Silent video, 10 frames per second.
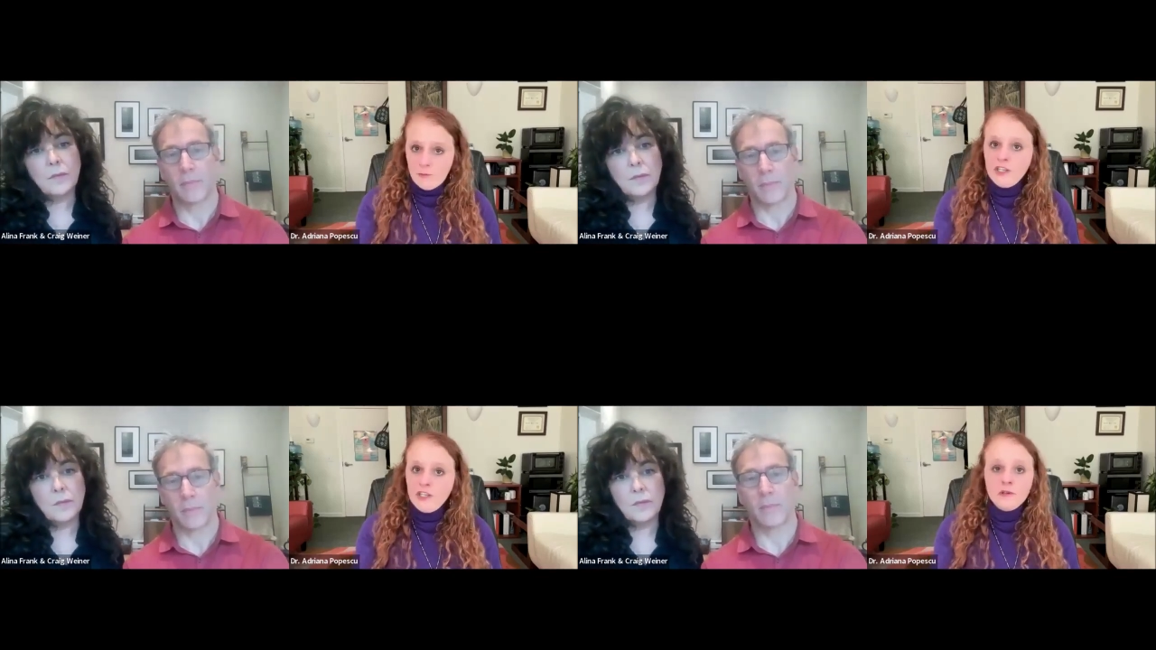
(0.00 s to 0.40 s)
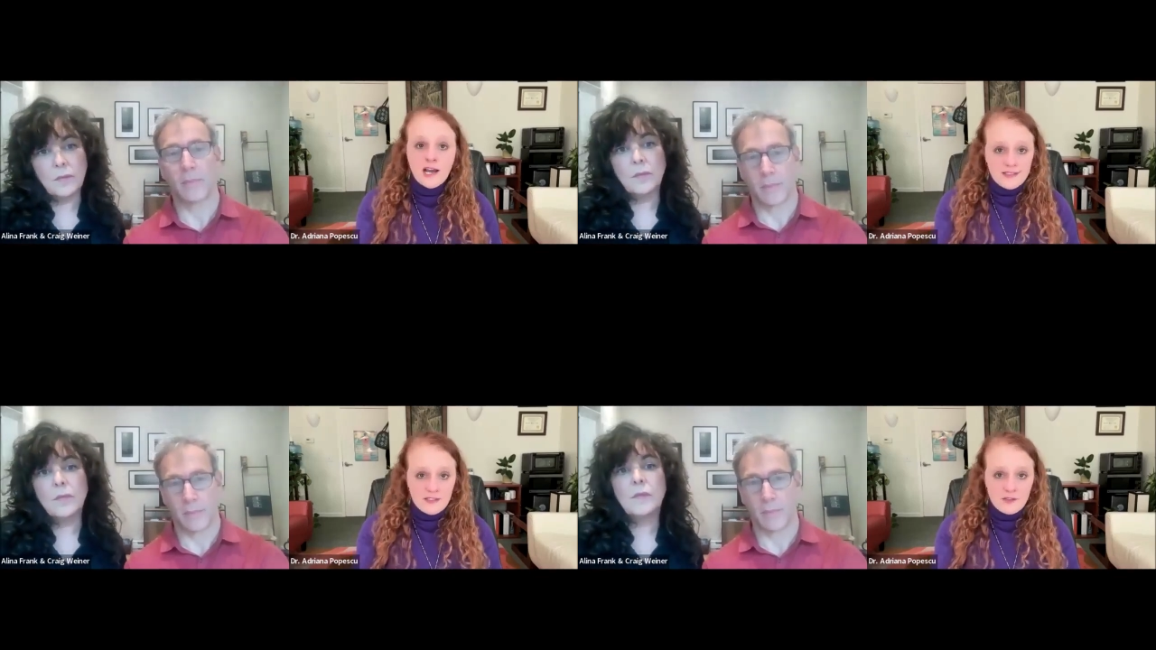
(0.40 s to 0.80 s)
Speaker 1: same way you
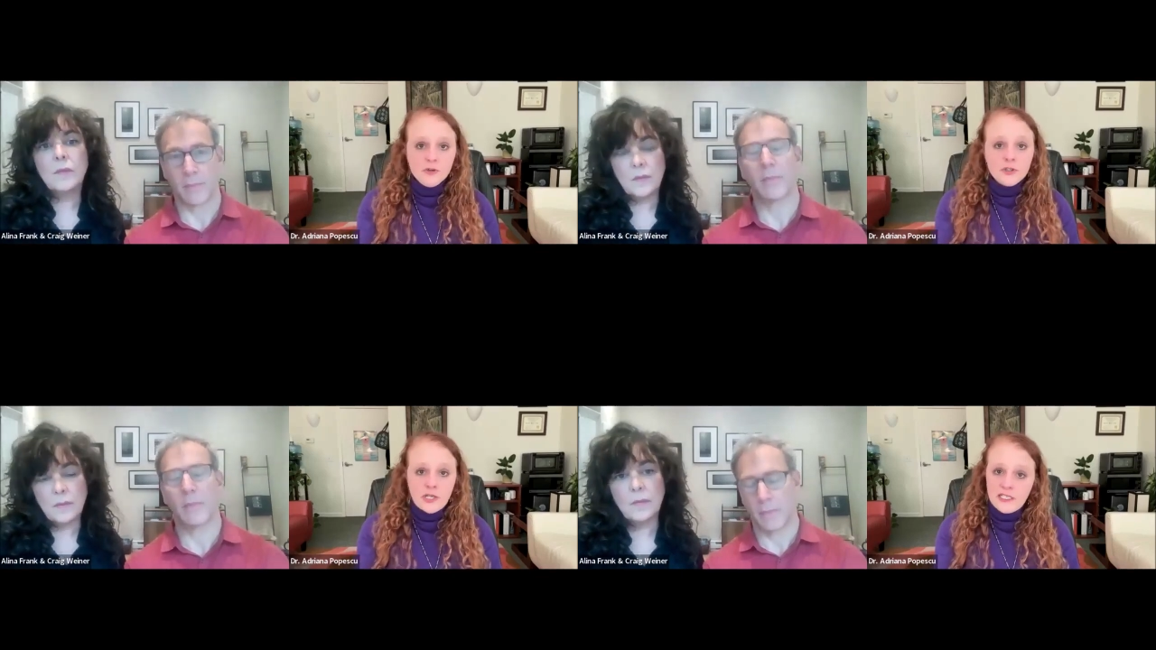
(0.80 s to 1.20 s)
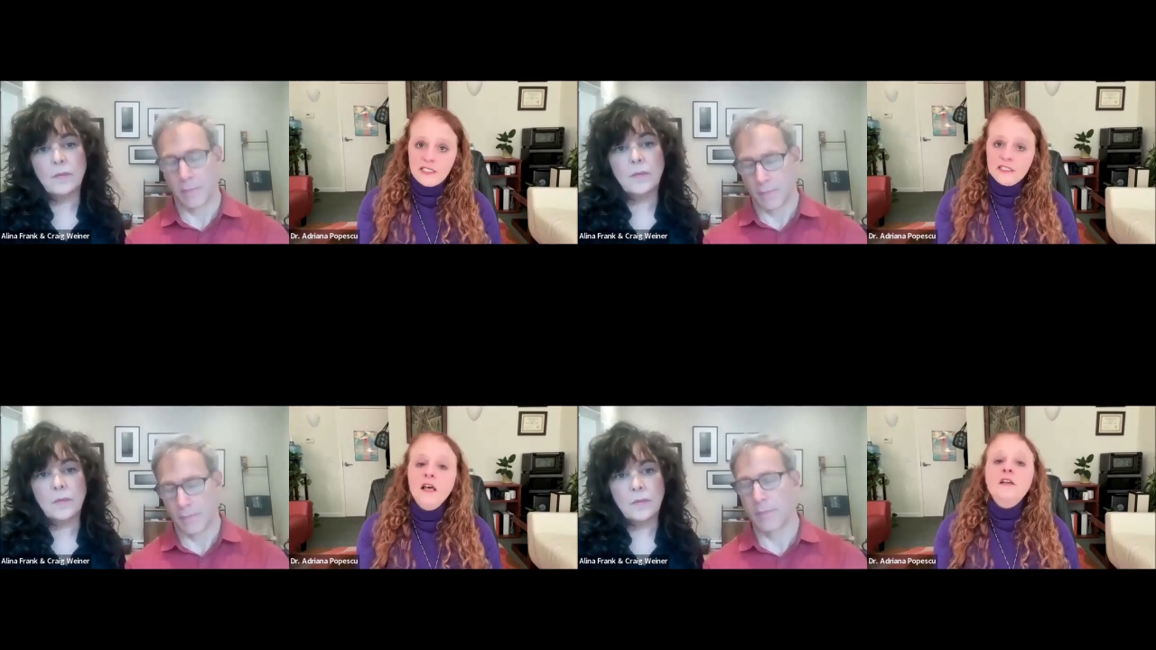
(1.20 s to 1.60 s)
guys in your
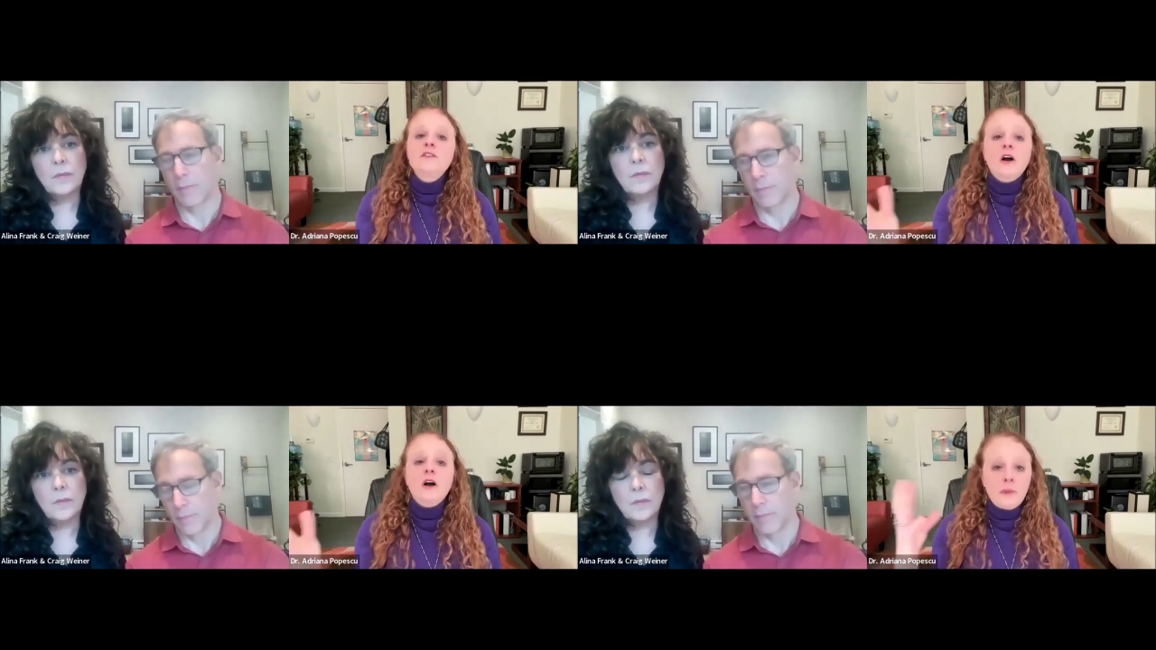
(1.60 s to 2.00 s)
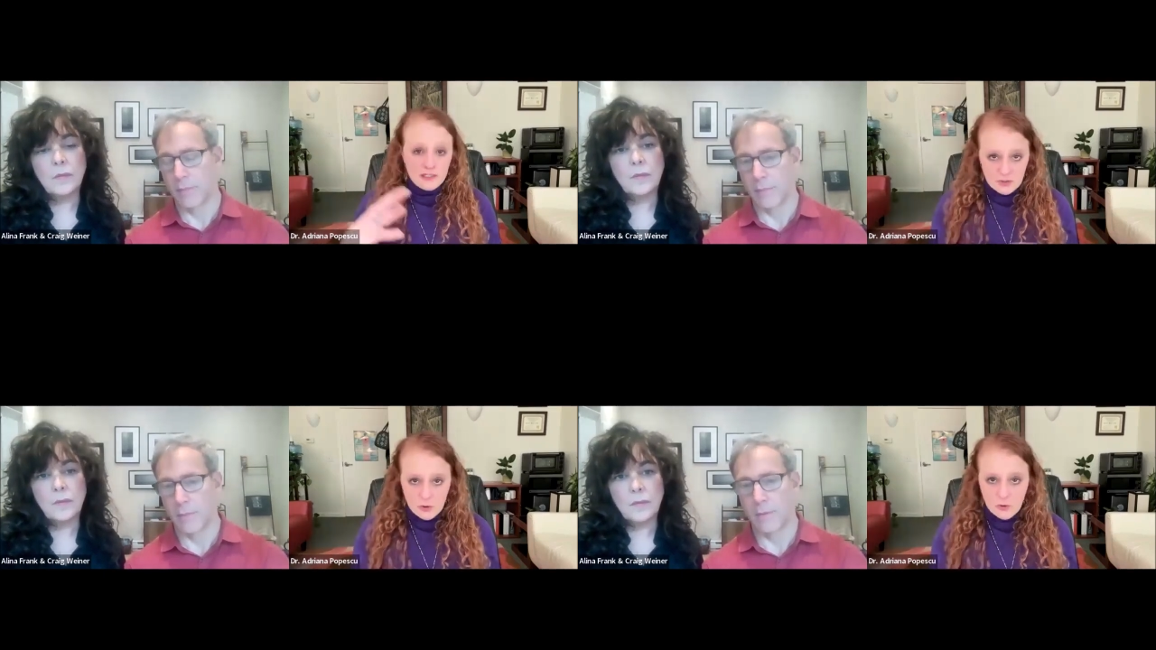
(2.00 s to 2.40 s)
trainings talk
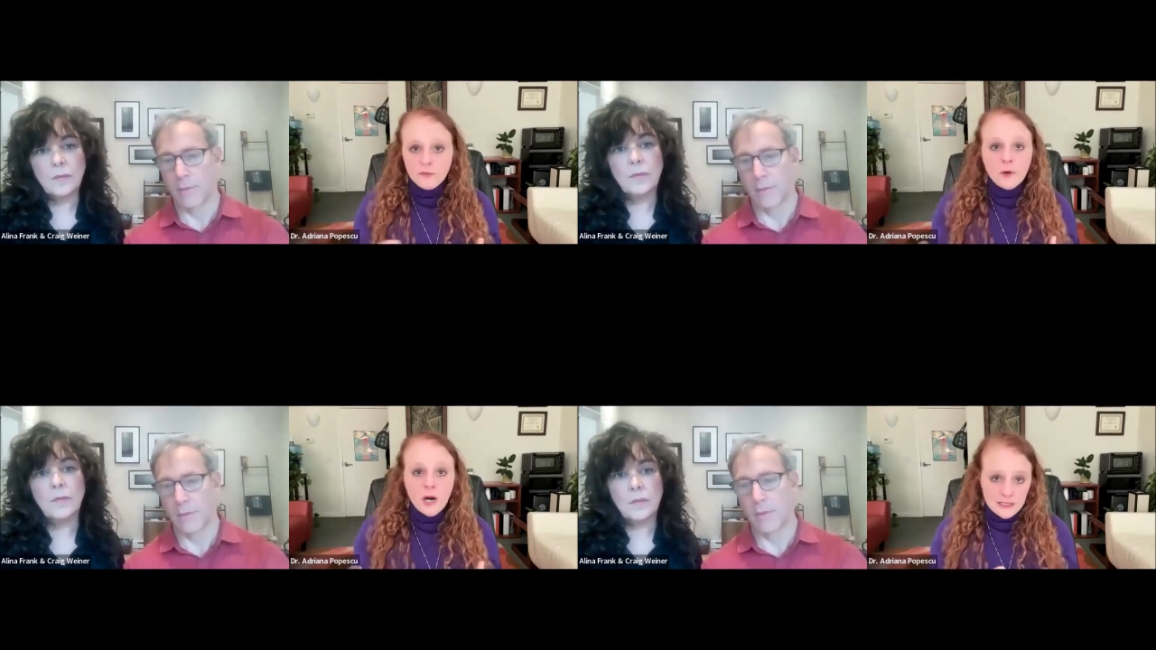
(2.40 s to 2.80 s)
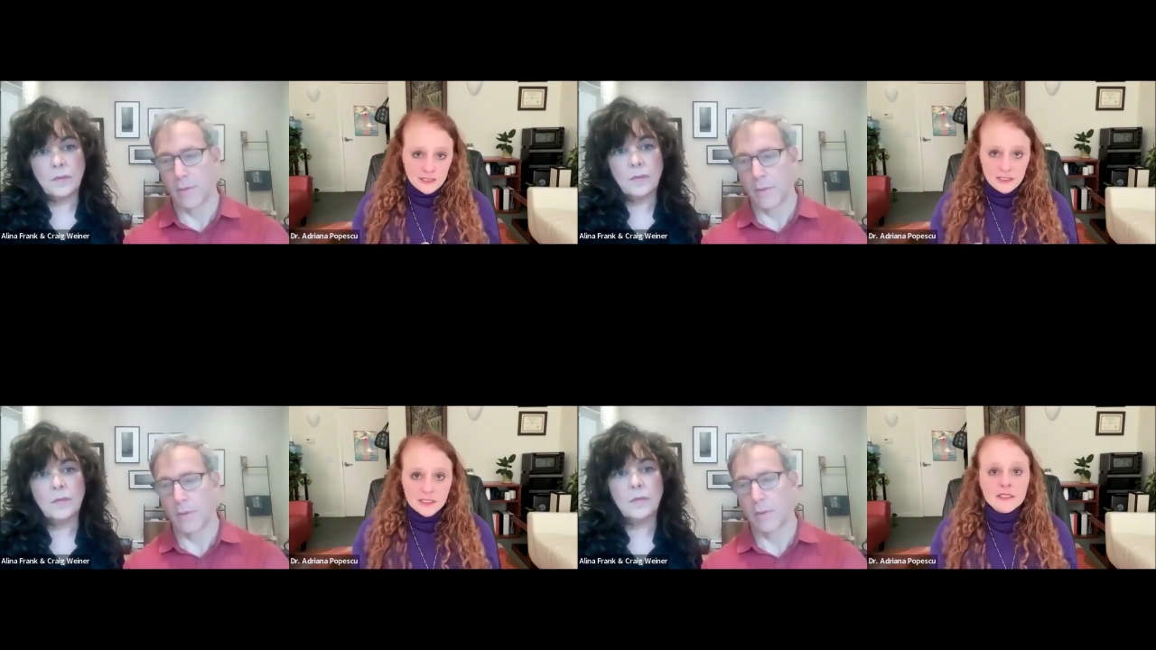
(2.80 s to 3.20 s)
about scope of
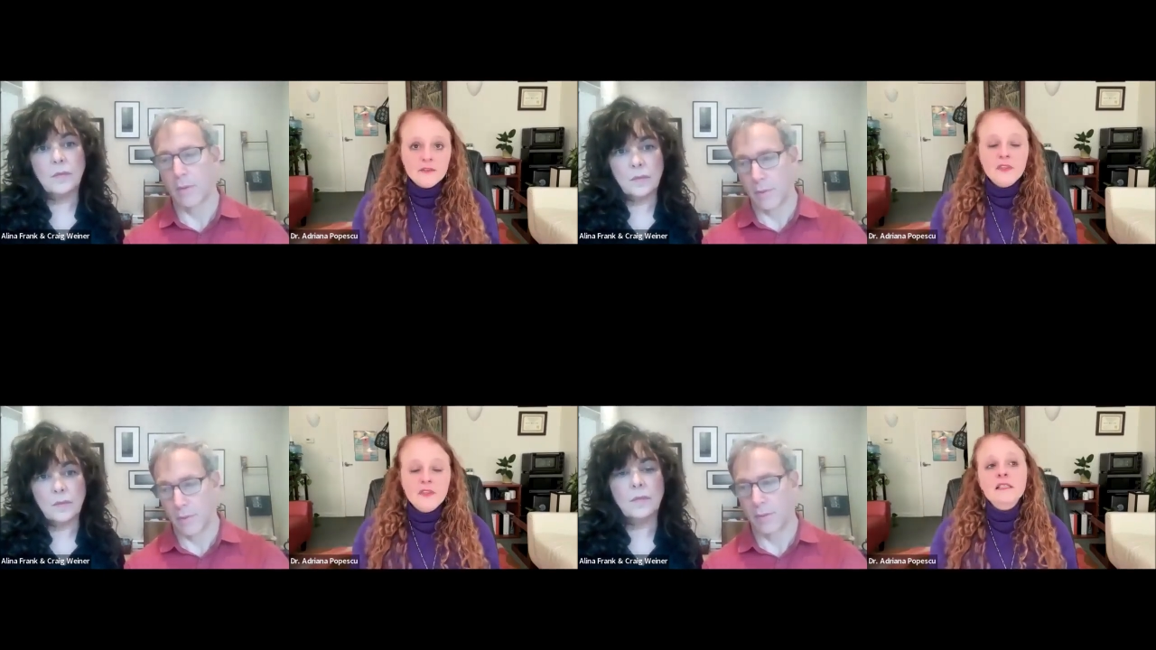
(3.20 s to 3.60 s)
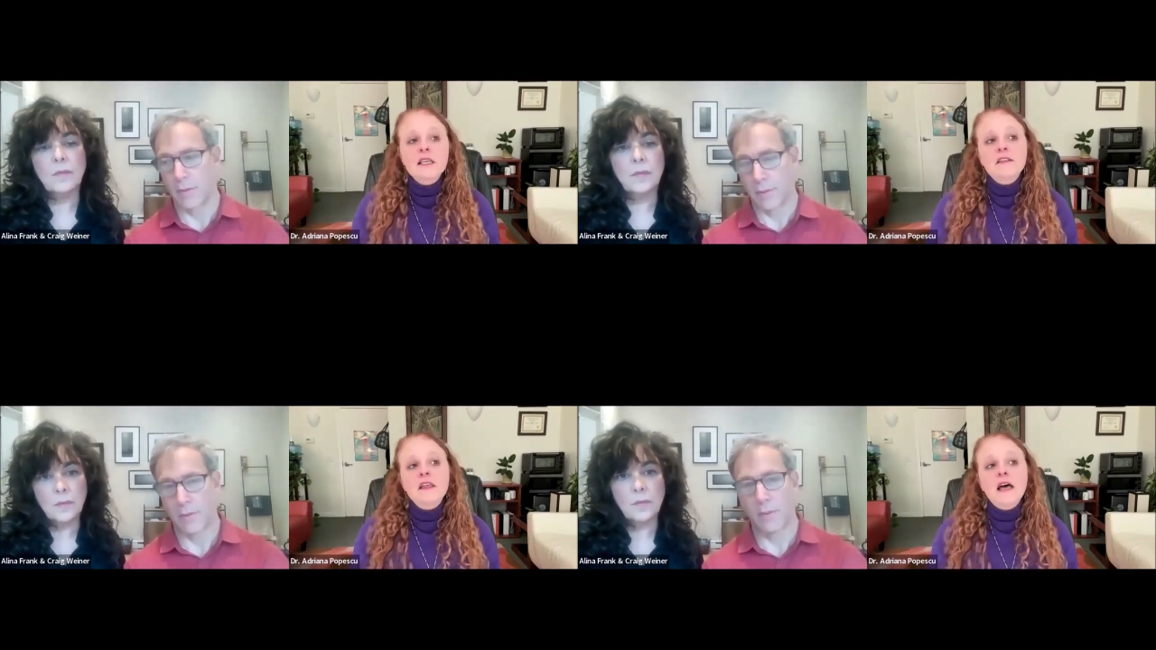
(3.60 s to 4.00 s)
practice and
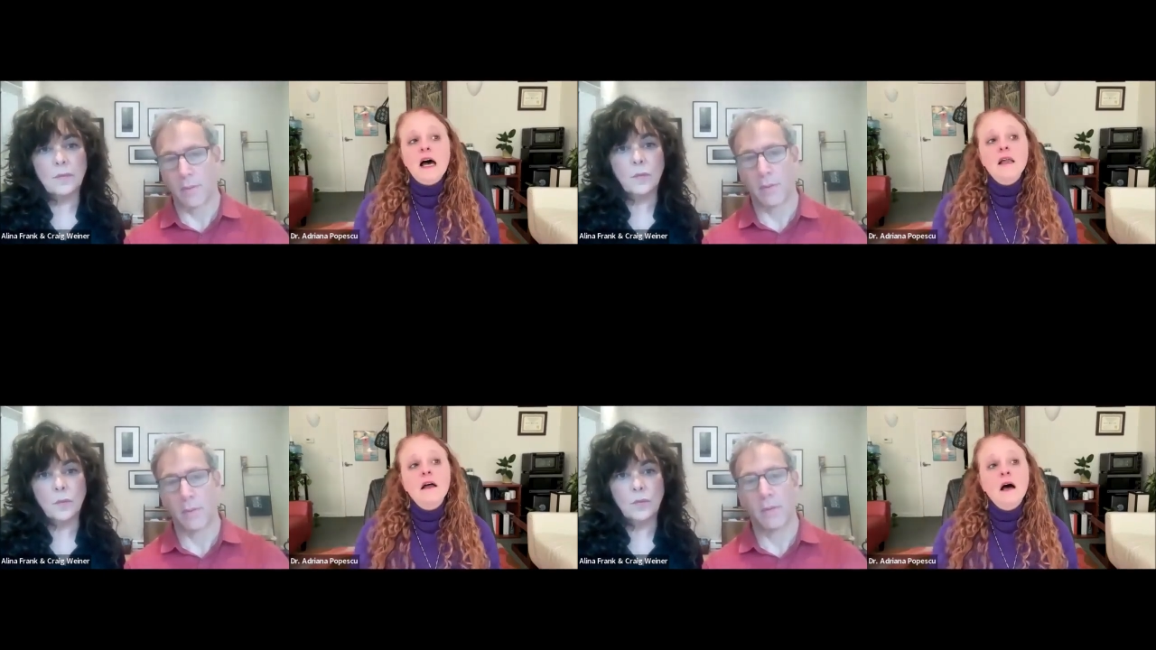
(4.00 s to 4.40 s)
things like that.